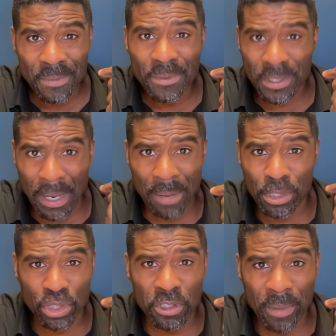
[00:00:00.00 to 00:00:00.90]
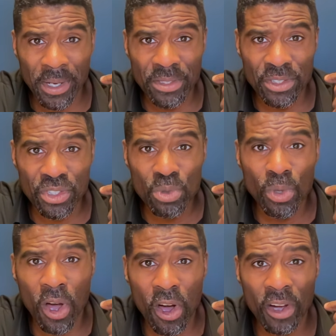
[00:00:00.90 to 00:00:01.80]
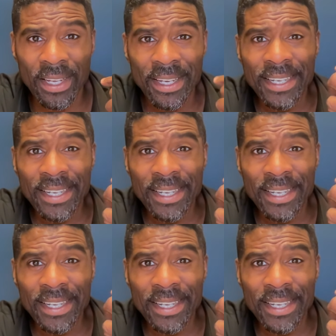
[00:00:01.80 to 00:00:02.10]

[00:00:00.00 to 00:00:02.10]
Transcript: Somebody pushed those buttons too long.